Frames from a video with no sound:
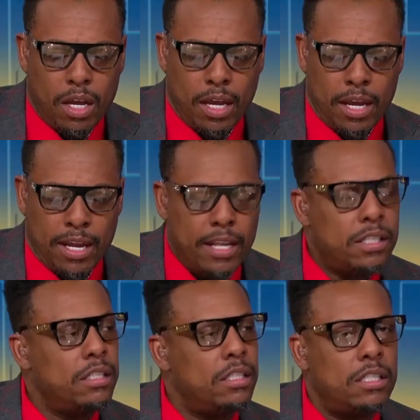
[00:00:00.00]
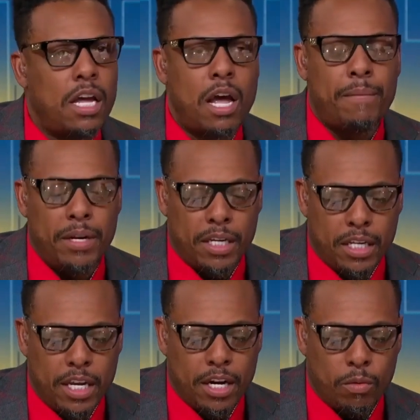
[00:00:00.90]
And this is the time of the
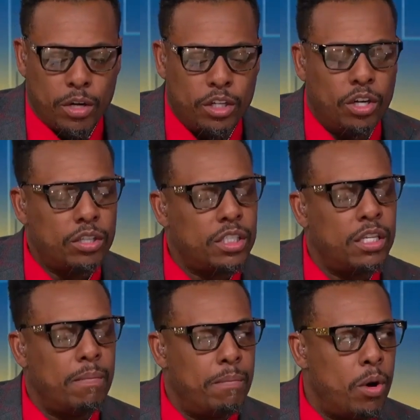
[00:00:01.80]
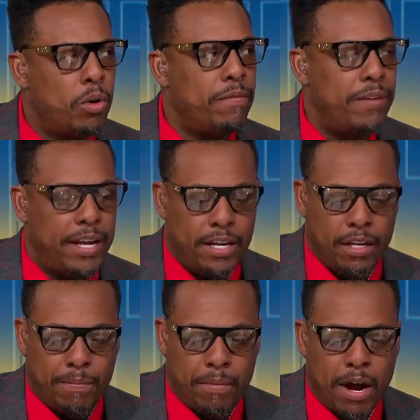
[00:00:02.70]
year where you're going to see a motivated
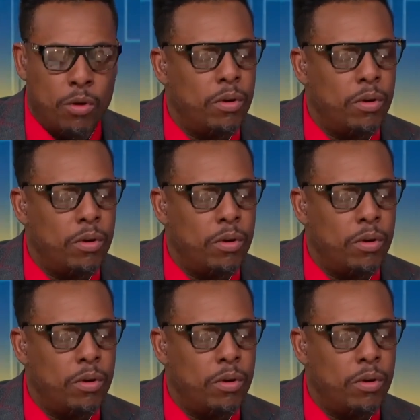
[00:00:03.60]
LeBron who